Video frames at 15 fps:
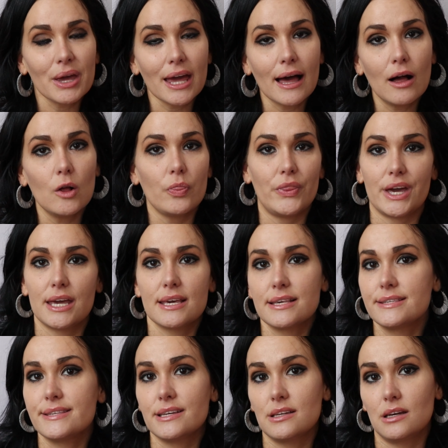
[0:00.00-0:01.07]
account that
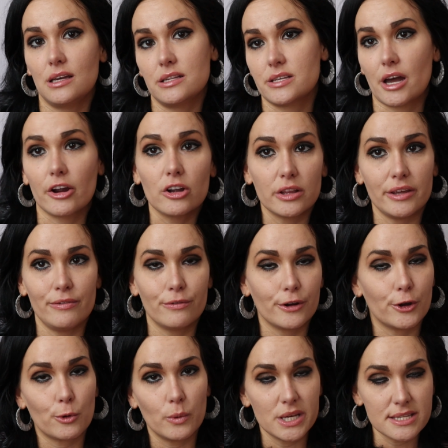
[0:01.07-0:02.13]
is entirely for
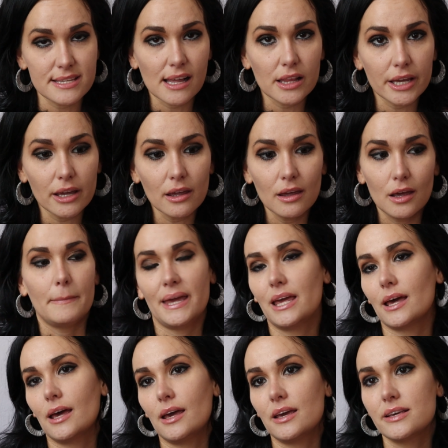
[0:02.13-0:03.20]
your reselling,
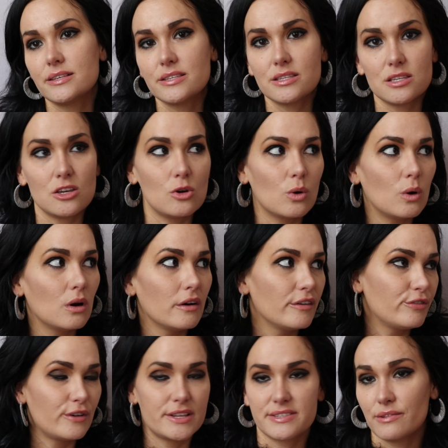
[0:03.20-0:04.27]
because your
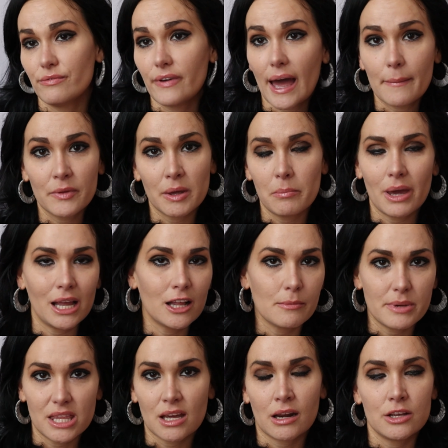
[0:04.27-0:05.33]
friends and family may
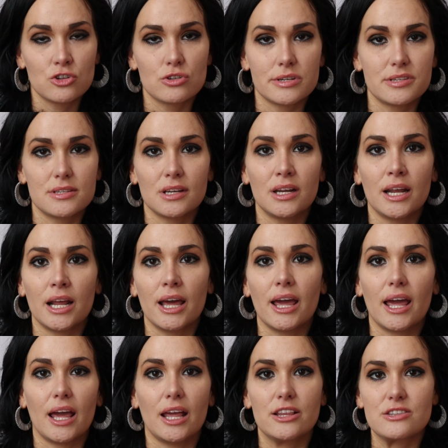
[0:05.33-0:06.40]
not be that interested in
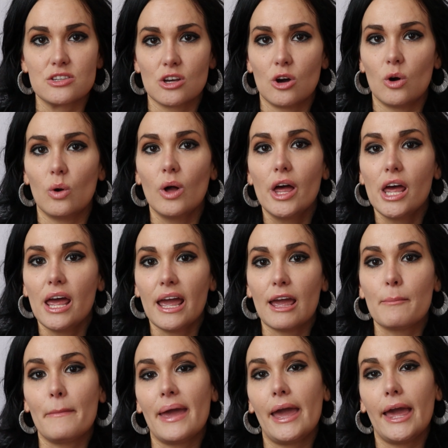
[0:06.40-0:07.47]
it, and so
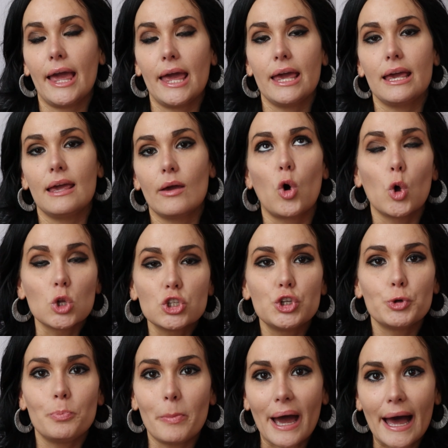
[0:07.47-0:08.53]
it may hold
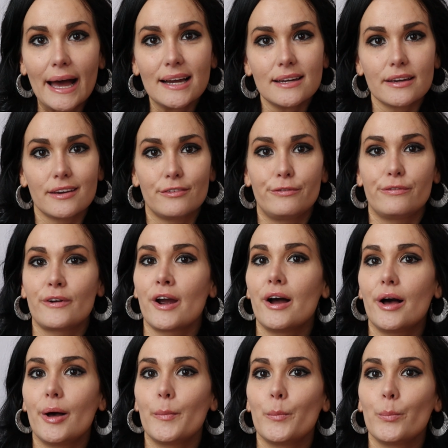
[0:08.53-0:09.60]
you back
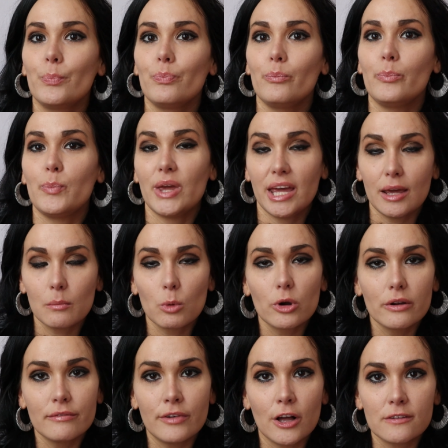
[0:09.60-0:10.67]
from being
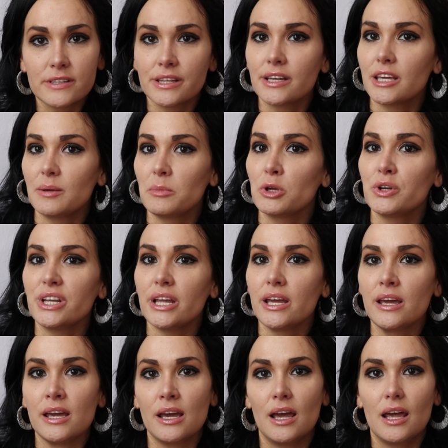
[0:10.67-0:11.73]
more involved in the
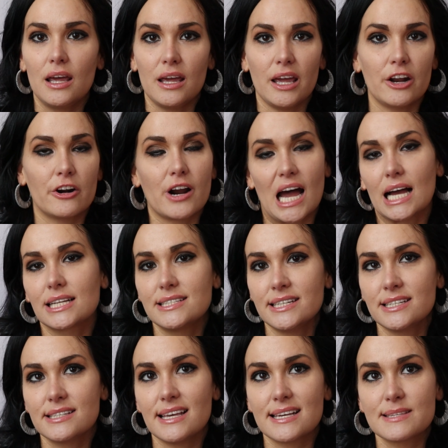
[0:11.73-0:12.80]
community,
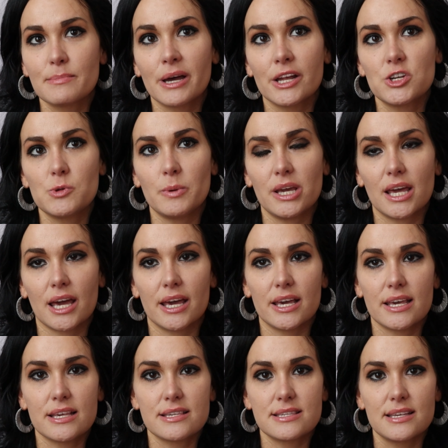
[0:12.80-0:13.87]
interacting as much,
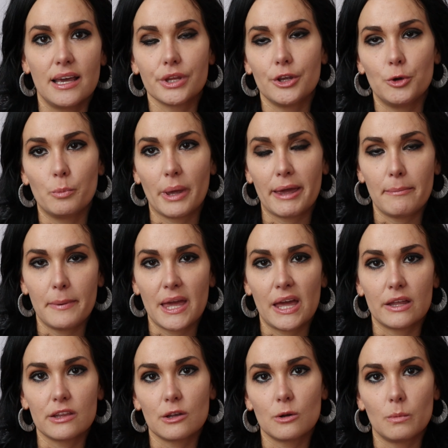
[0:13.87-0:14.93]
because you may
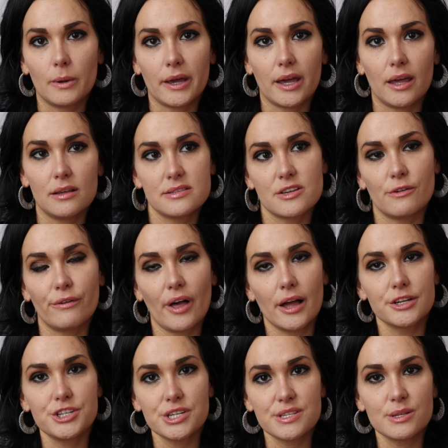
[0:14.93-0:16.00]
be a little bit
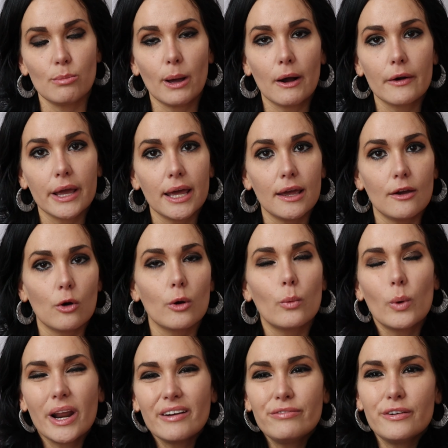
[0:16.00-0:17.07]
self-conscious about it, or
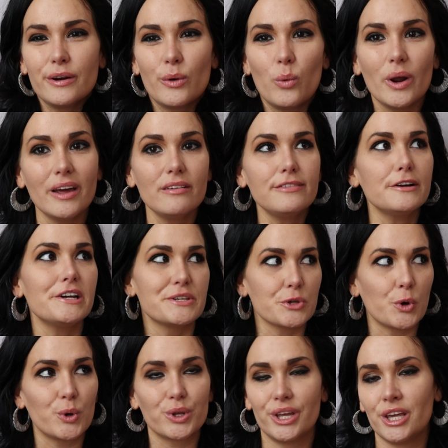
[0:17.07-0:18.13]
whatever is
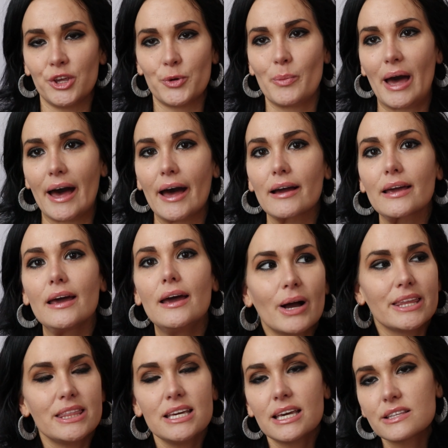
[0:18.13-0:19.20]
holding you back.
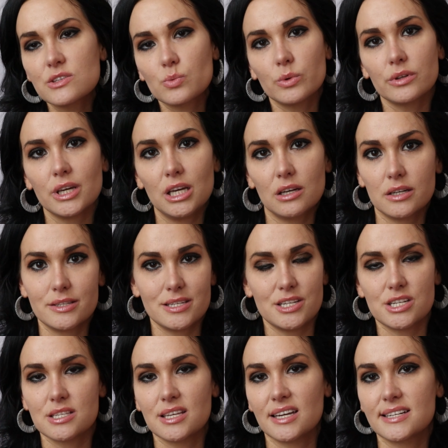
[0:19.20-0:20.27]
I think it's really good to
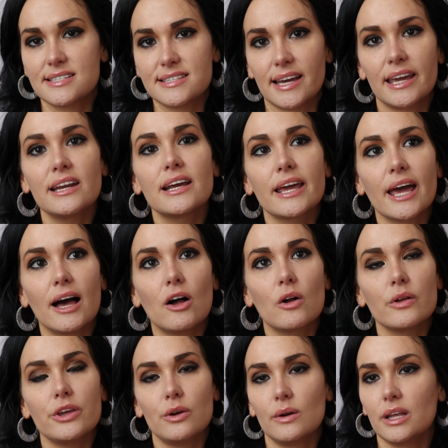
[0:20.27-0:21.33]
just get a second
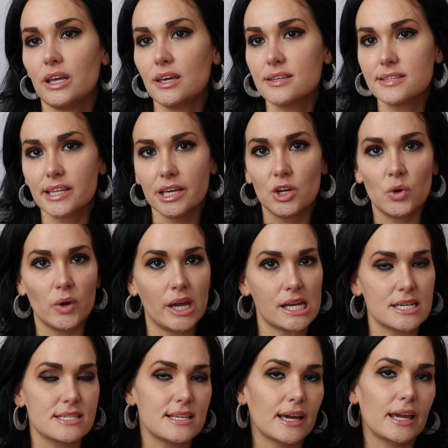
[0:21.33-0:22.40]
account. You can easily
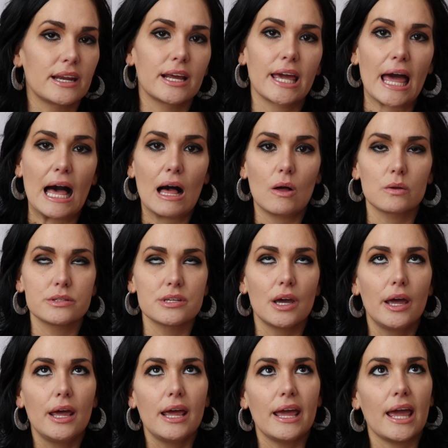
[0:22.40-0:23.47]
create a second account
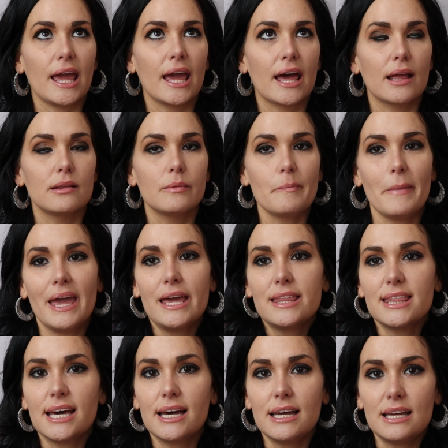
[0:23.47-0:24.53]
and make
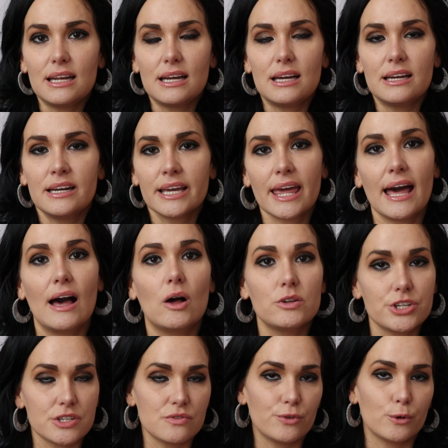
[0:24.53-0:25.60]
that an
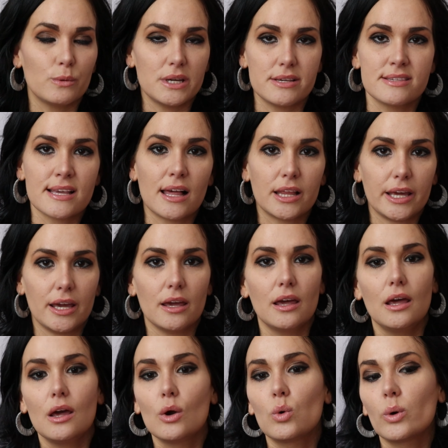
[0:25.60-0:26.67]
account just for reselling,
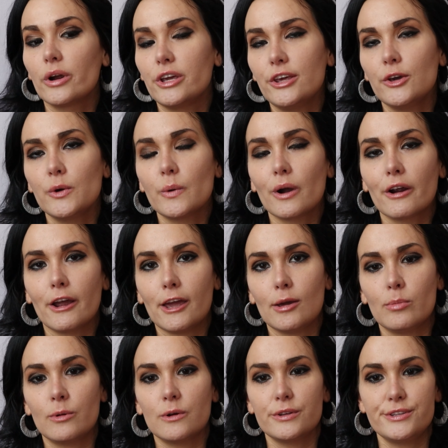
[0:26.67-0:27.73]
where you are
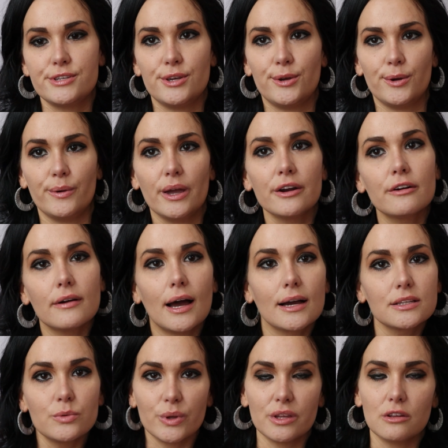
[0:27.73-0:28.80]
able to
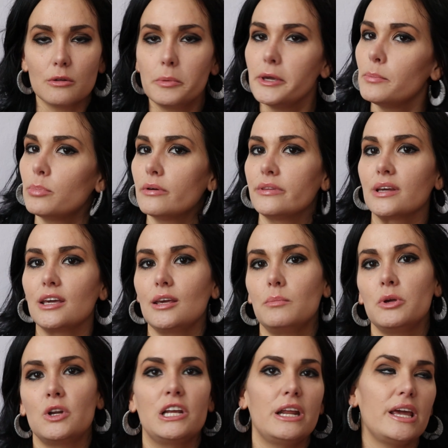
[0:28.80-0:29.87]
interact with other people in the
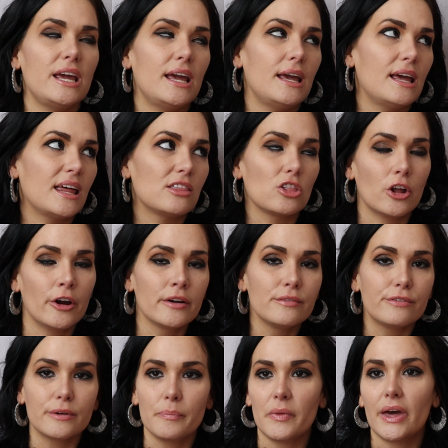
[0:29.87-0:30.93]
community and learn
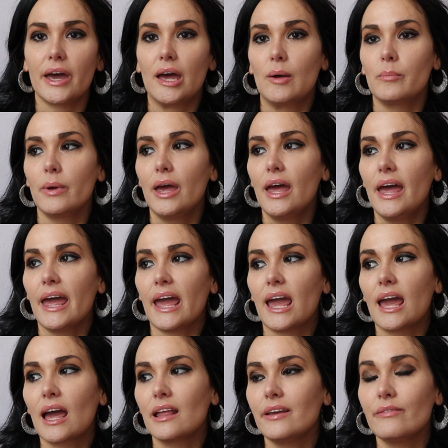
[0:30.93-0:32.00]
from them,
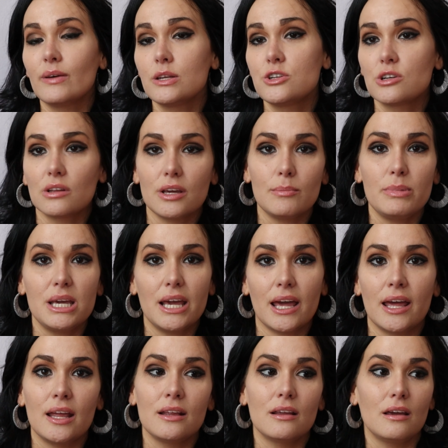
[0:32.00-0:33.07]
and eventually
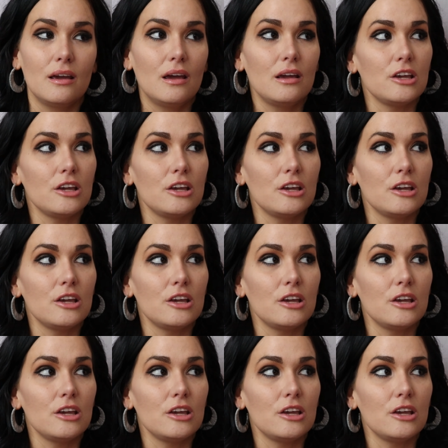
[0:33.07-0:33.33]
begin,